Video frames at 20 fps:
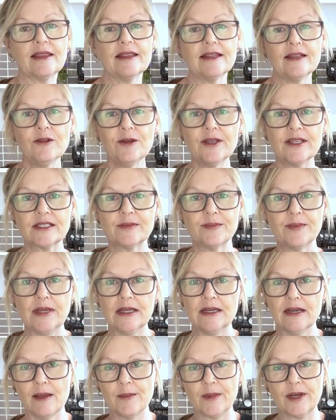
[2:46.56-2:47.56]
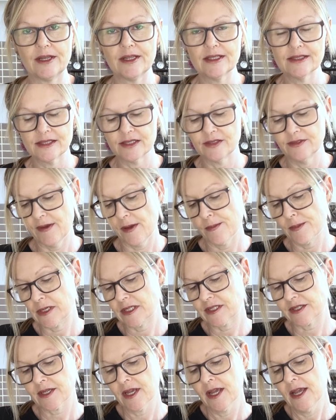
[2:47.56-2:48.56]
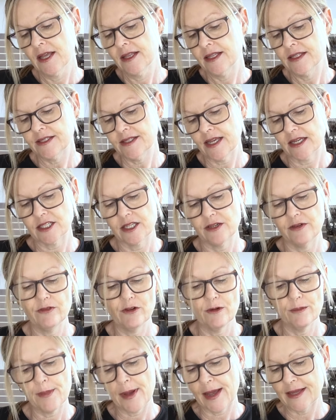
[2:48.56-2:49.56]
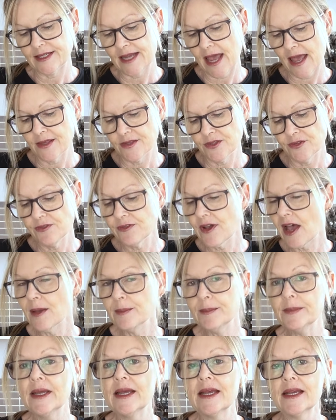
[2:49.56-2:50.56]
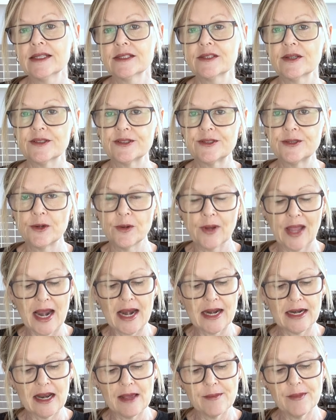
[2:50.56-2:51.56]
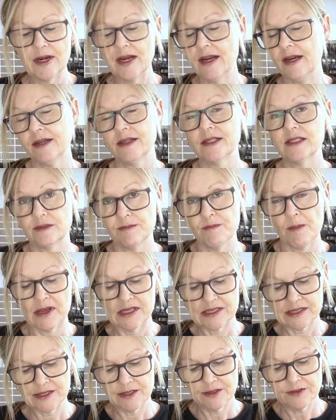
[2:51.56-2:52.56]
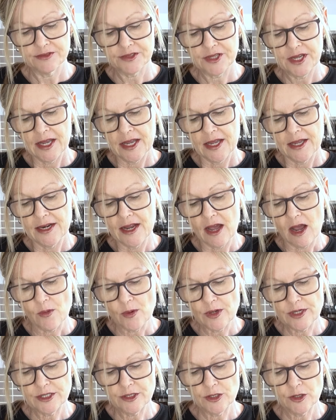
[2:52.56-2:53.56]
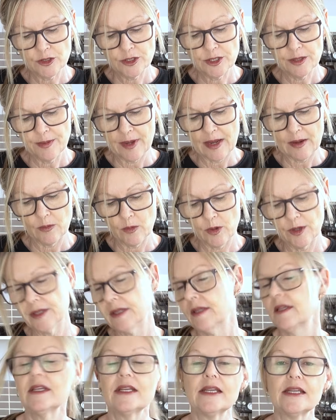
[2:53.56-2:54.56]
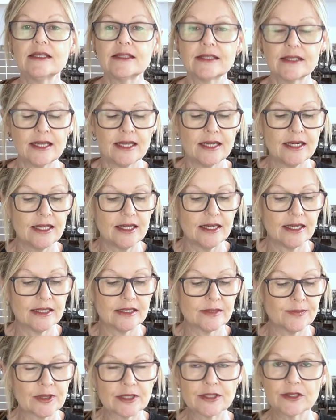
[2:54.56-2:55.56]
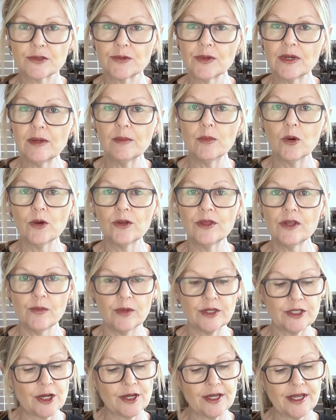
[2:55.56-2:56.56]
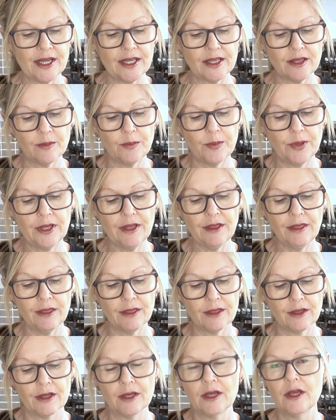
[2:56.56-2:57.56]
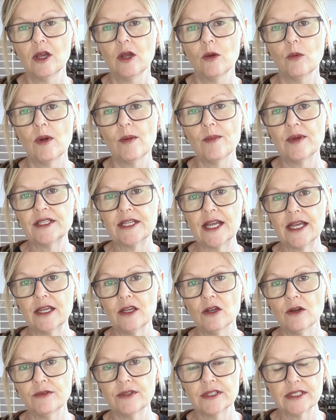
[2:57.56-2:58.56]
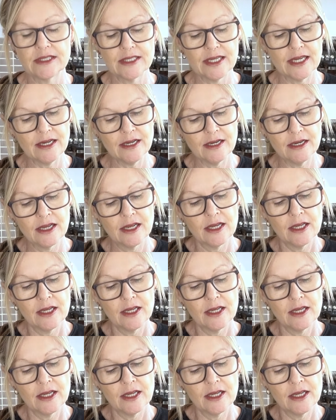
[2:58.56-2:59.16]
Look at this big lemon. This is fabulous. This is actually from my dad's farm. So it's an organic lemon and it's massive. Now I wanted to talk to you about what the skin is, because it's really important that we don't get the pith when we're taking off the skin.